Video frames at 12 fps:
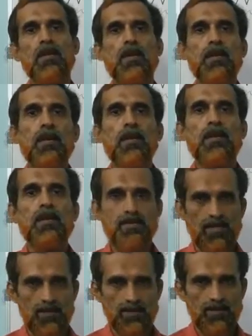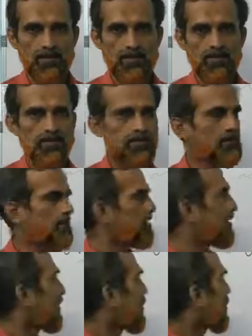in detail, that is
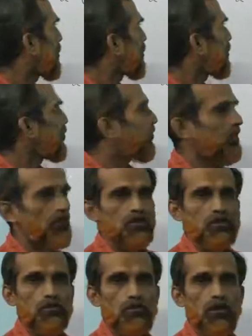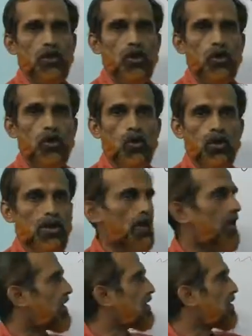UV visible or
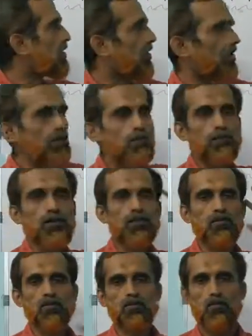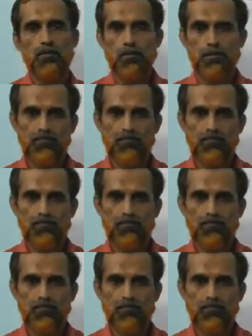electronic spectroscopy.